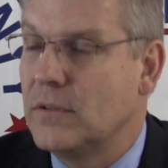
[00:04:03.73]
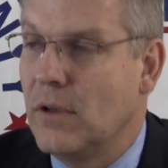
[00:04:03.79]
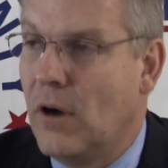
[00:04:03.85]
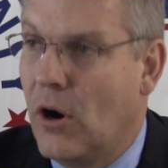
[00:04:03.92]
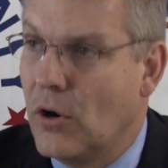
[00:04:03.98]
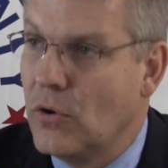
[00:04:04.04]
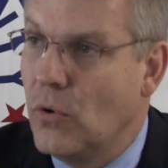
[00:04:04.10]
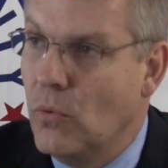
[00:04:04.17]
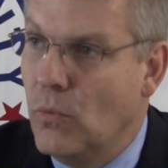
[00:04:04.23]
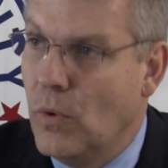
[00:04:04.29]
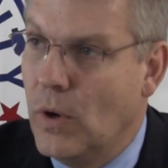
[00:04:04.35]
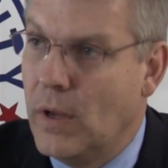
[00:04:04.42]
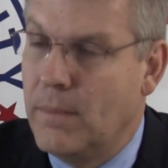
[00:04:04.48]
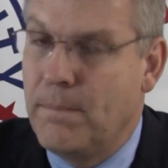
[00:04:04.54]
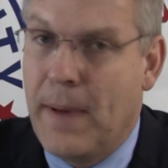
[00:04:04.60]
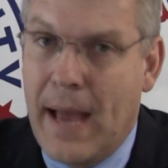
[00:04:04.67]
Article
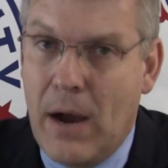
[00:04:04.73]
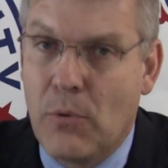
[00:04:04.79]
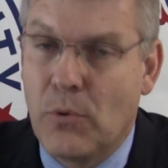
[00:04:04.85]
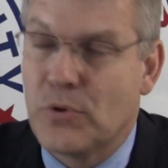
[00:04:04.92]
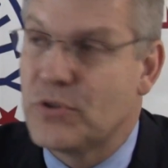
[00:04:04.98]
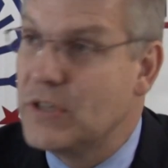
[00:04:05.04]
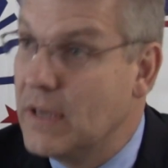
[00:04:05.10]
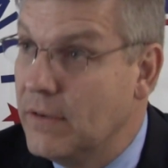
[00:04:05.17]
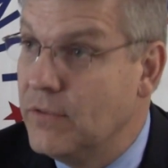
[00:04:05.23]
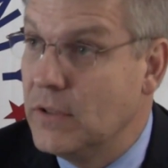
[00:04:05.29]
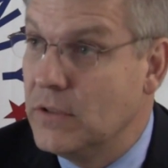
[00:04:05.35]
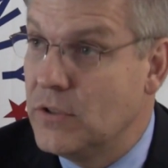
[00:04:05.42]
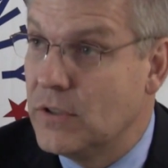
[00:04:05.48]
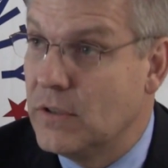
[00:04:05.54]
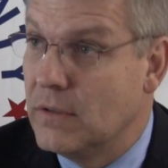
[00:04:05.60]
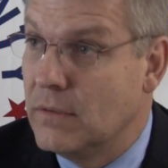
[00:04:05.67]
1 powers given
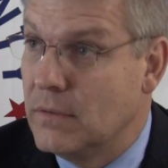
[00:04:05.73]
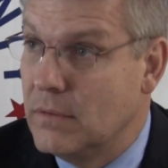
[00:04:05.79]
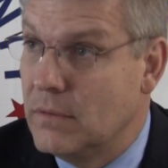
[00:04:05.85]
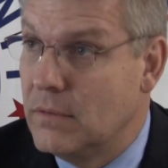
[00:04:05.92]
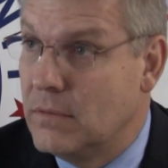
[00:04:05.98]
to